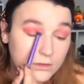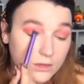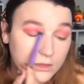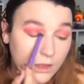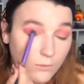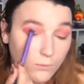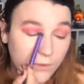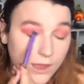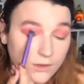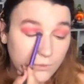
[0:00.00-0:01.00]
get that
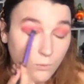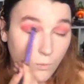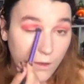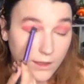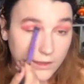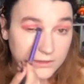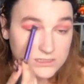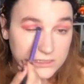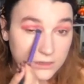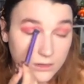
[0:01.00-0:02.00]
red you
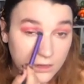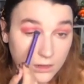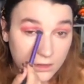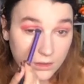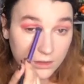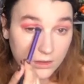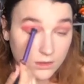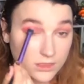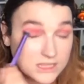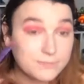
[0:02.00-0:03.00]
want.
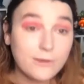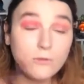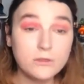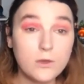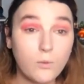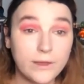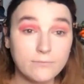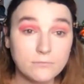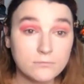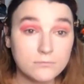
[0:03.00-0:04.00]
That's my only quim,
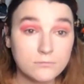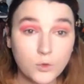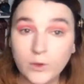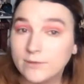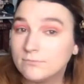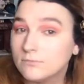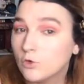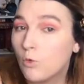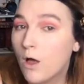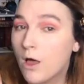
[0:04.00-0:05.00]
quim,
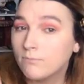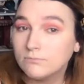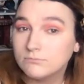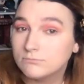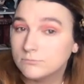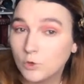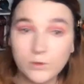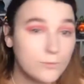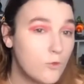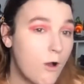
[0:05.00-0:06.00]
quam,
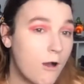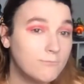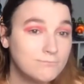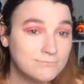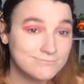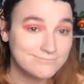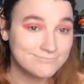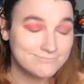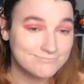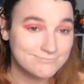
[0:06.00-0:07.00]
quim quam,
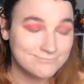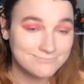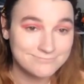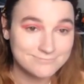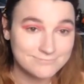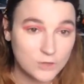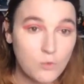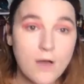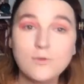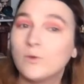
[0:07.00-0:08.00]

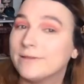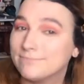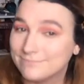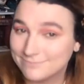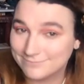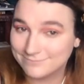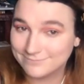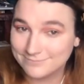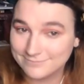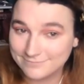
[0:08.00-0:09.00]
quam, quim.
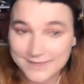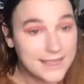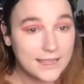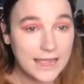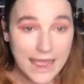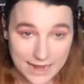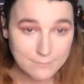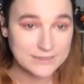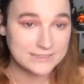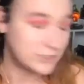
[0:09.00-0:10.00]
And I'm
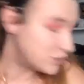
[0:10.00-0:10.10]
wasting your